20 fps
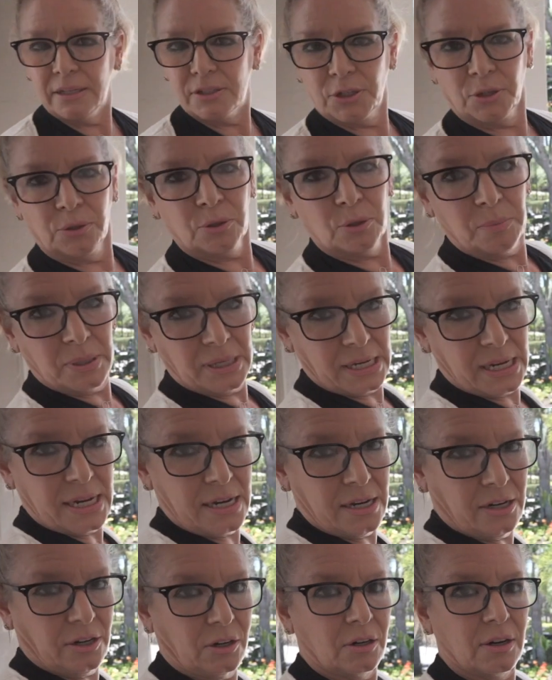a tournament
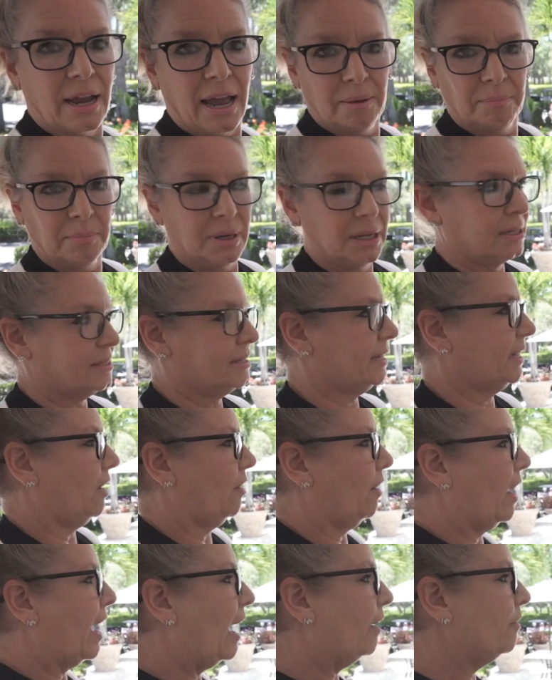here at
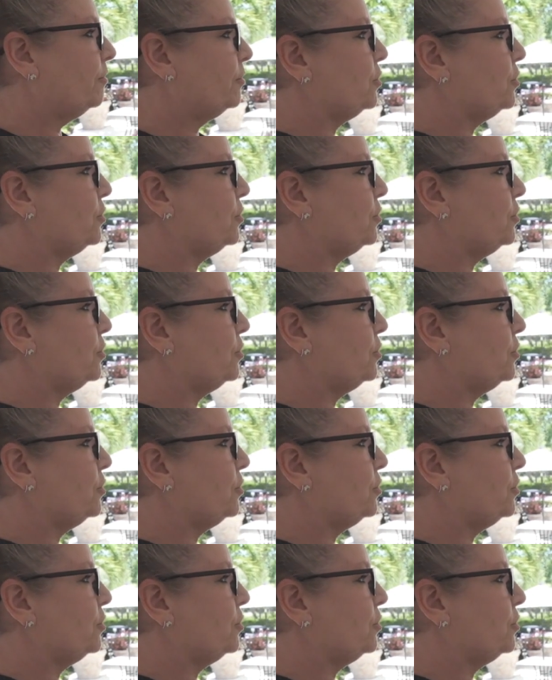Mediterra, after